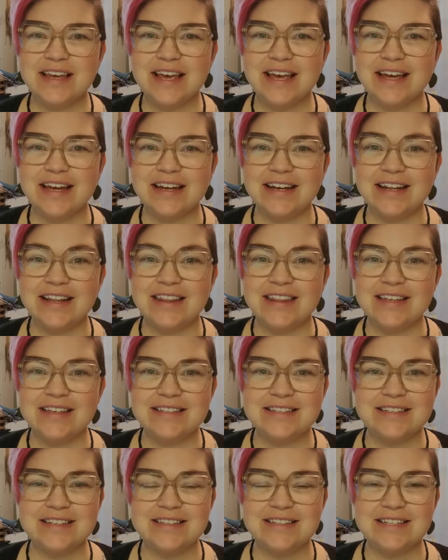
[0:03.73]
and
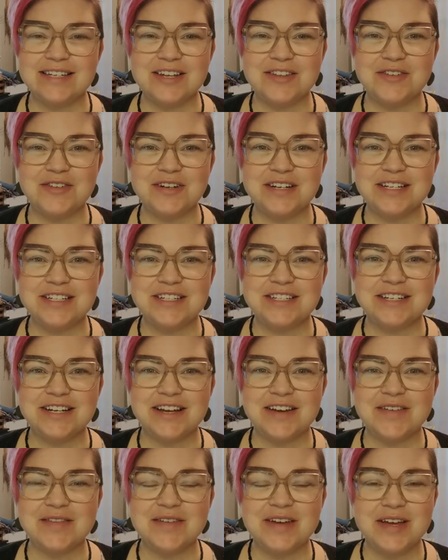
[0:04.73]
this is another edition
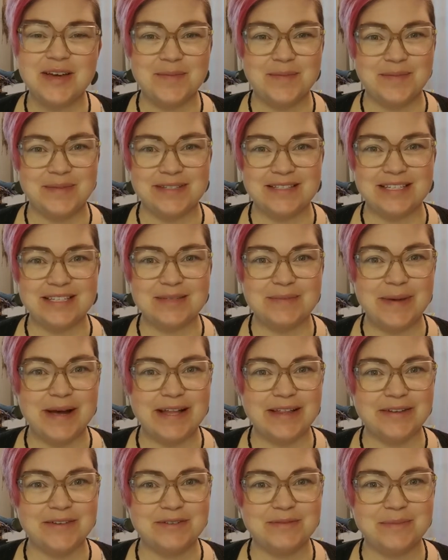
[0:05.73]
of Mrs.
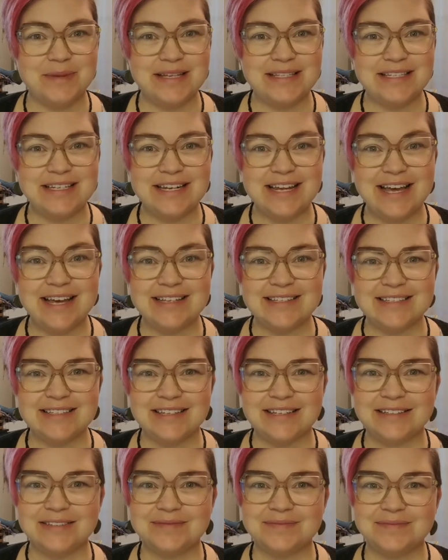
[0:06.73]
Ballow's Messy Desk.